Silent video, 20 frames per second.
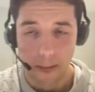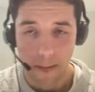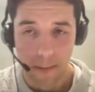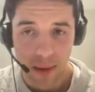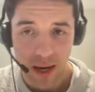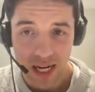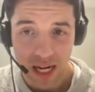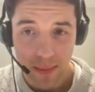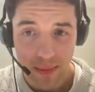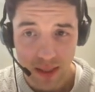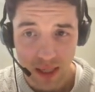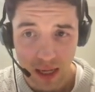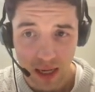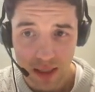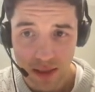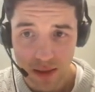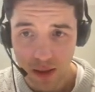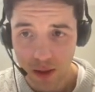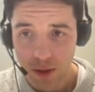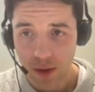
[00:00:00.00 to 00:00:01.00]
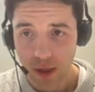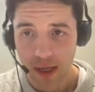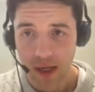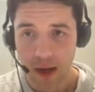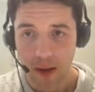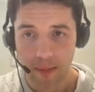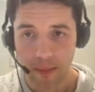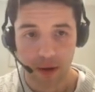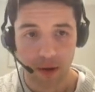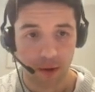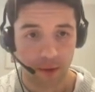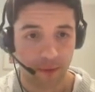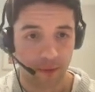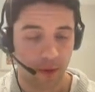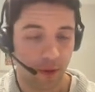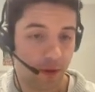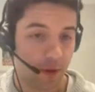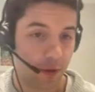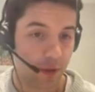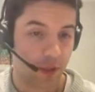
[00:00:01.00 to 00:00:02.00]
My name is Alex and I trade Bitcoin
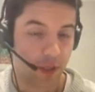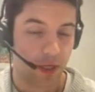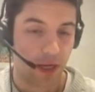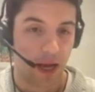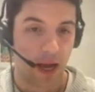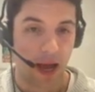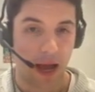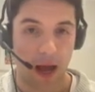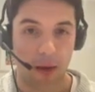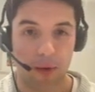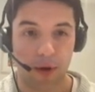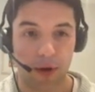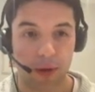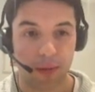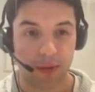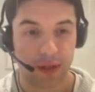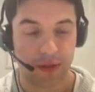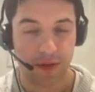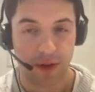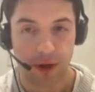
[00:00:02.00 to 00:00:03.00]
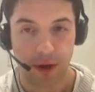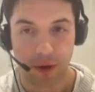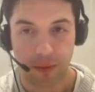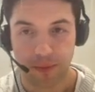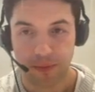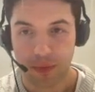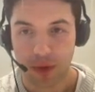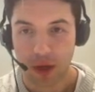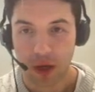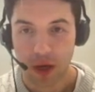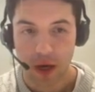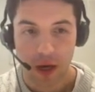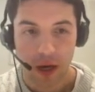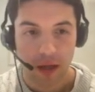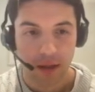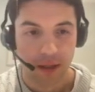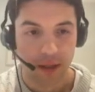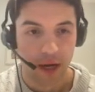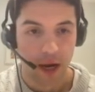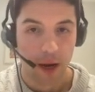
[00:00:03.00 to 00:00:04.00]
futures, and welcome to this video.
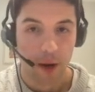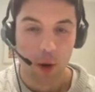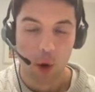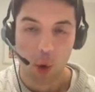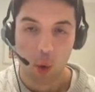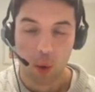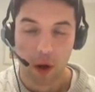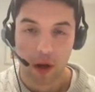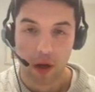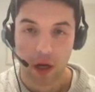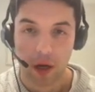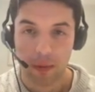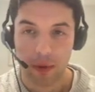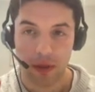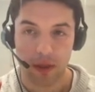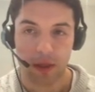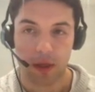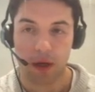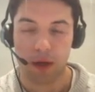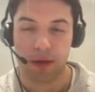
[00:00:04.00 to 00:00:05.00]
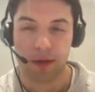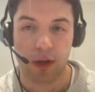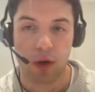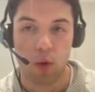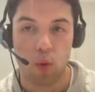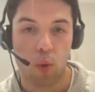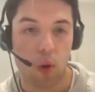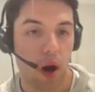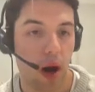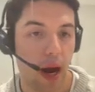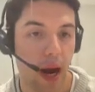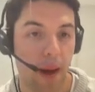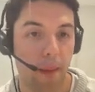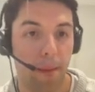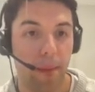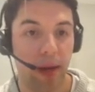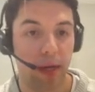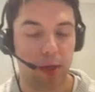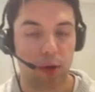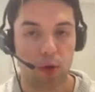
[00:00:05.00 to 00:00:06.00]
Today we're going to be discussing why
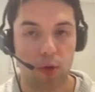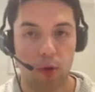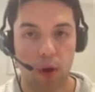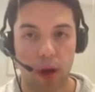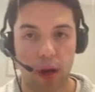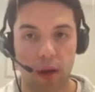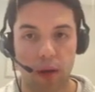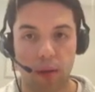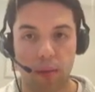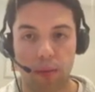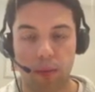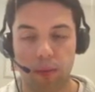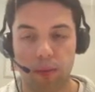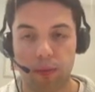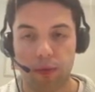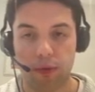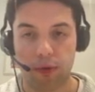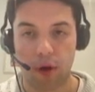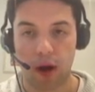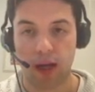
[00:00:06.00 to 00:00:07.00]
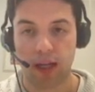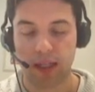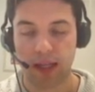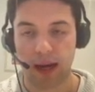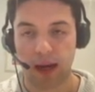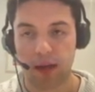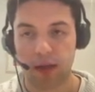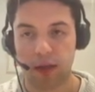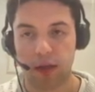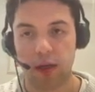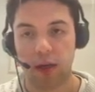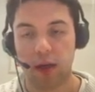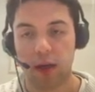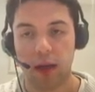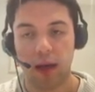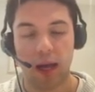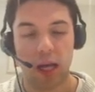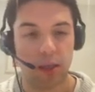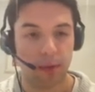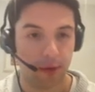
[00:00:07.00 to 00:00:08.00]
Bitcoin price action
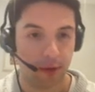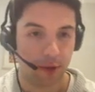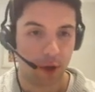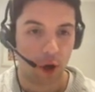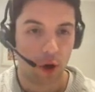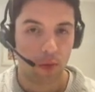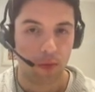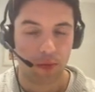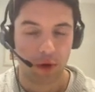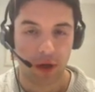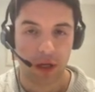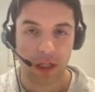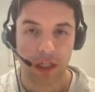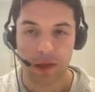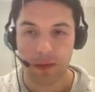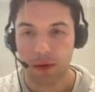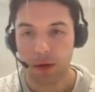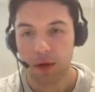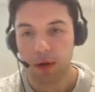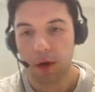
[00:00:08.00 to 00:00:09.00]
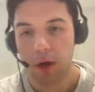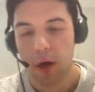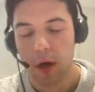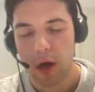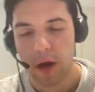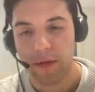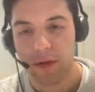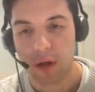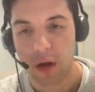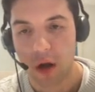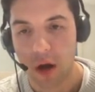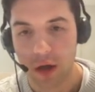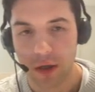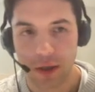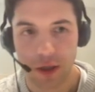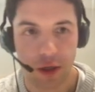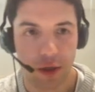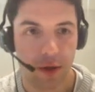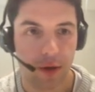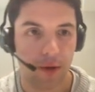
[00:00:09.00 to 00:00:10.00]
has been so unpredictable over the
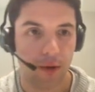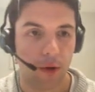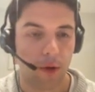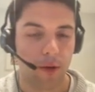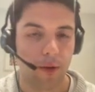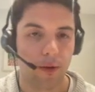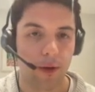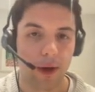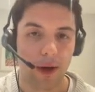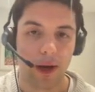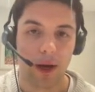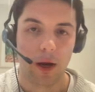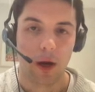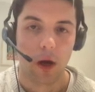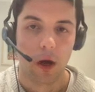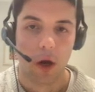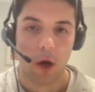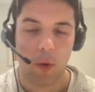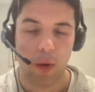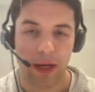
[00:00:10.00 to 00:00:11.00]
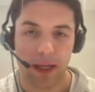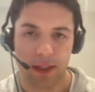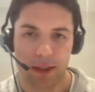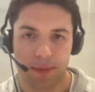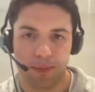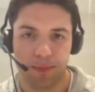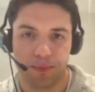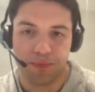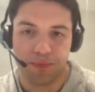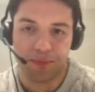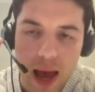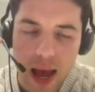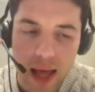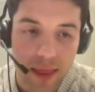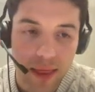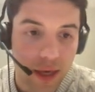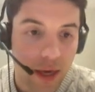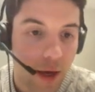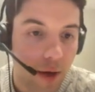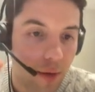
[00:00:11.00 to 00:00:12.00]
last 2 or 3 weeks.
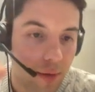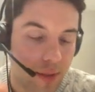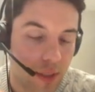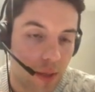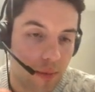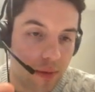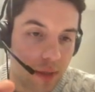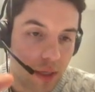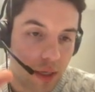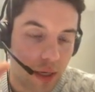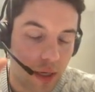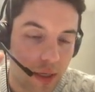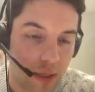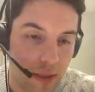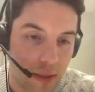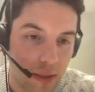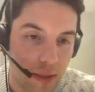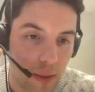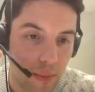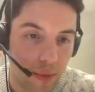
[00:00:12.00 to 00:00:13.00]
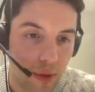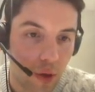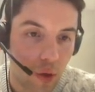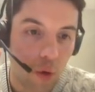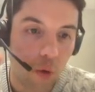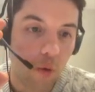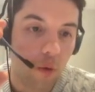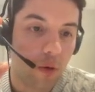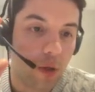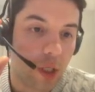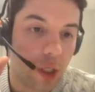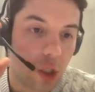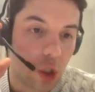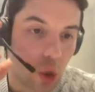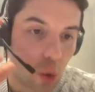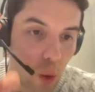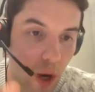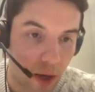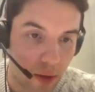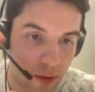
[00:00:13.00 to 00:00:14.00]
And the key concept here is something called
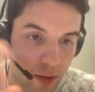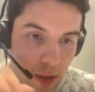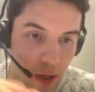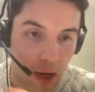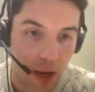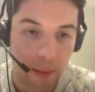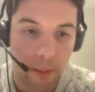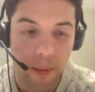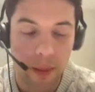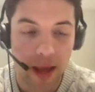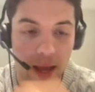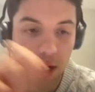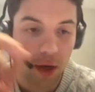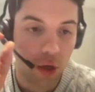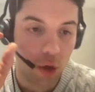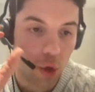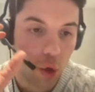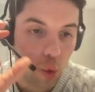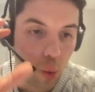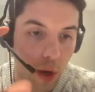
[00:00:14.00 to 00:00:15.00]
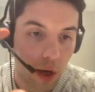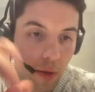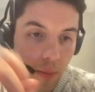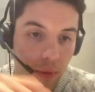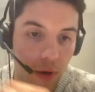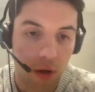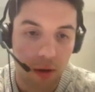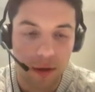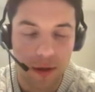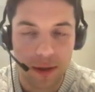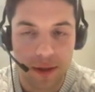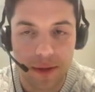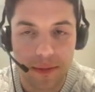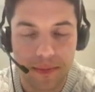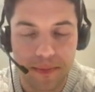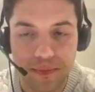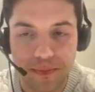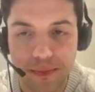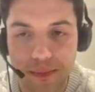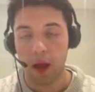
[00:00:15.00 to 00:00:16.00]
dwell time and dwell blocks.
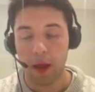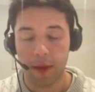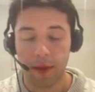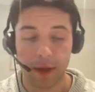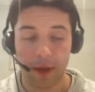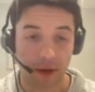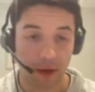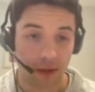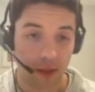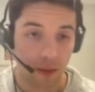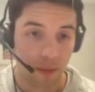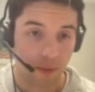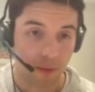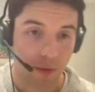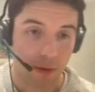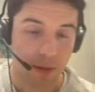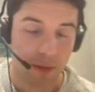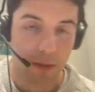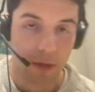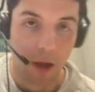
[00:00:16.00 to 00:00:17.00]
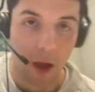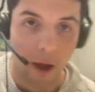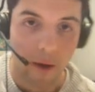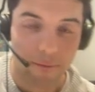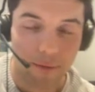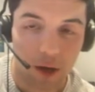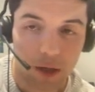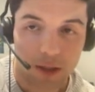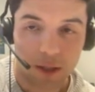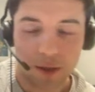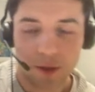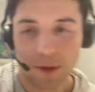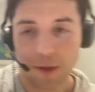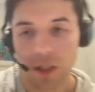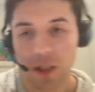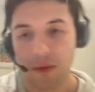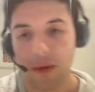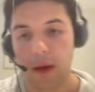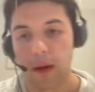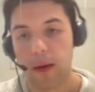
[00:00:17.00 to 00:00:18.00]
This concept was first
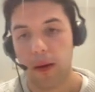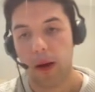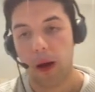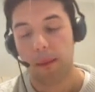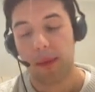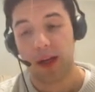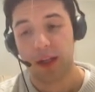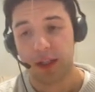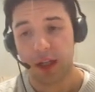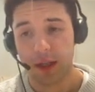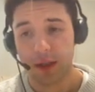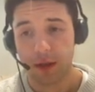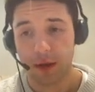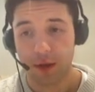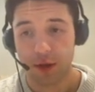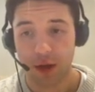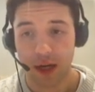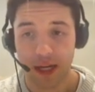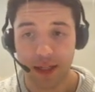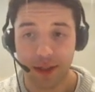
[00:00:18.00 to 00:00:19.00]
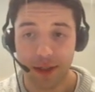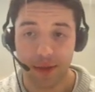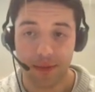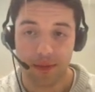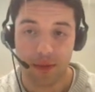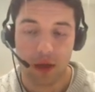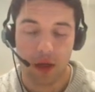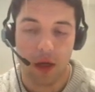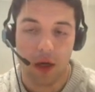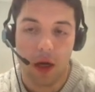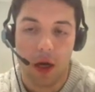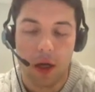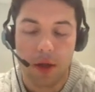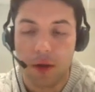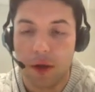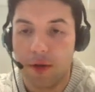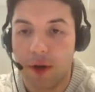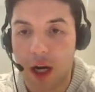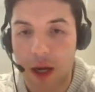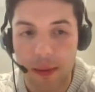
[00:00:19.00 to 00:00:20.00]
introduced to me by Cento Trades,
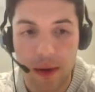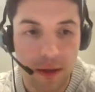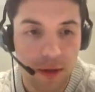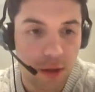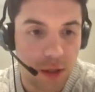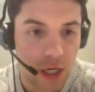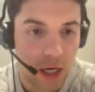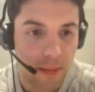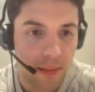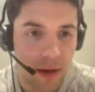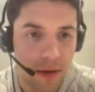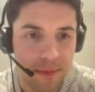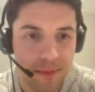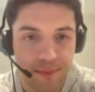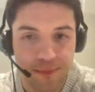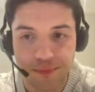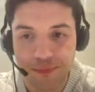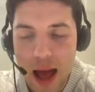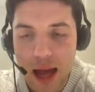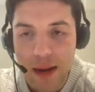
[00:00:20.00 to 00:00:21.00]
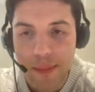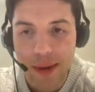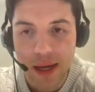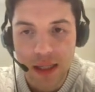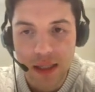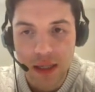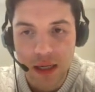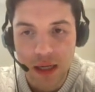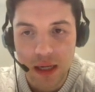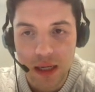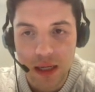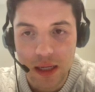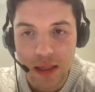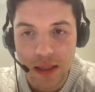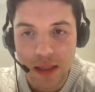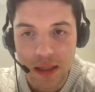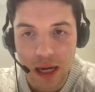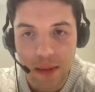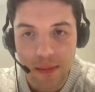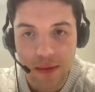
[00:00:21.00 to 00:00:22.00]
so I'd recommend you check them out. And it basically
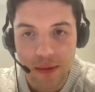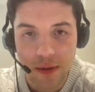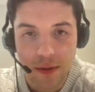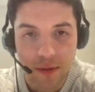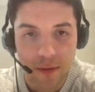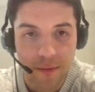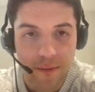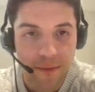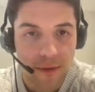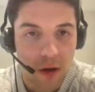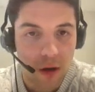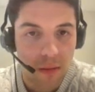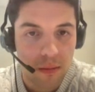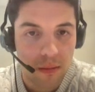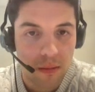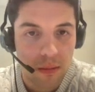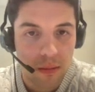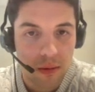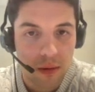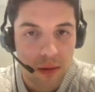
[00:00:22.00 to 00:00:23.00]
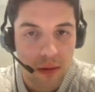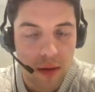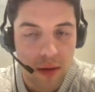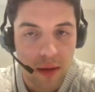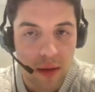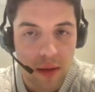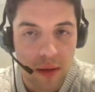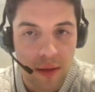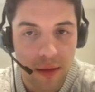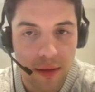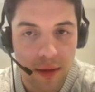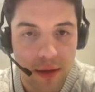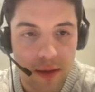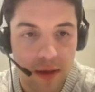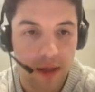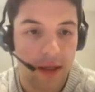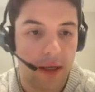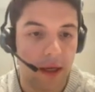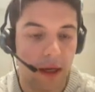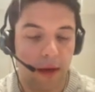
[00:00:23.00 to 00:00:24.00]
stems from this
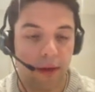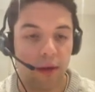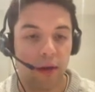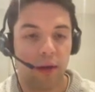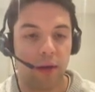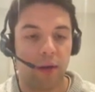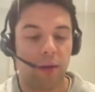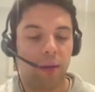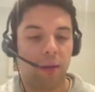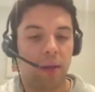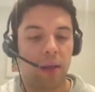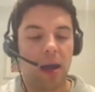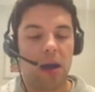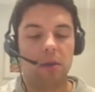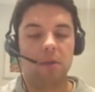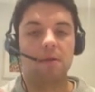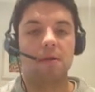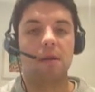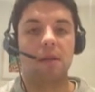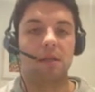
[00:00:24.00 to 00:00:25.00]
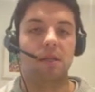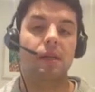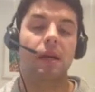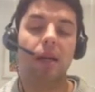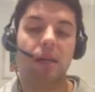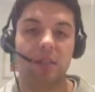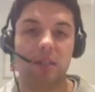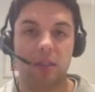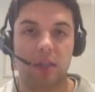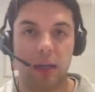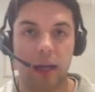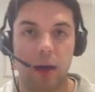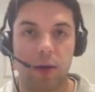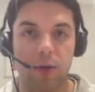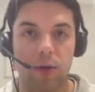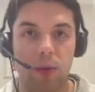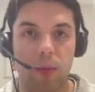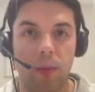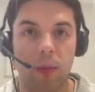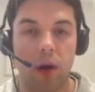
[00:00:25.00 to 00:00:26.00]
idea that how do exchanges and how
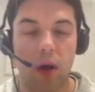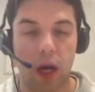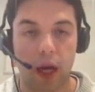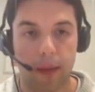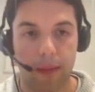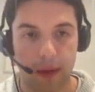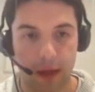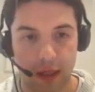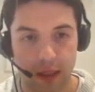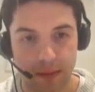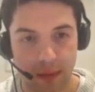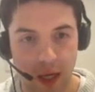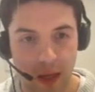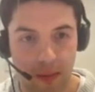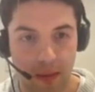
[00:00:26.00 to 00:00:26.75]
do market makers make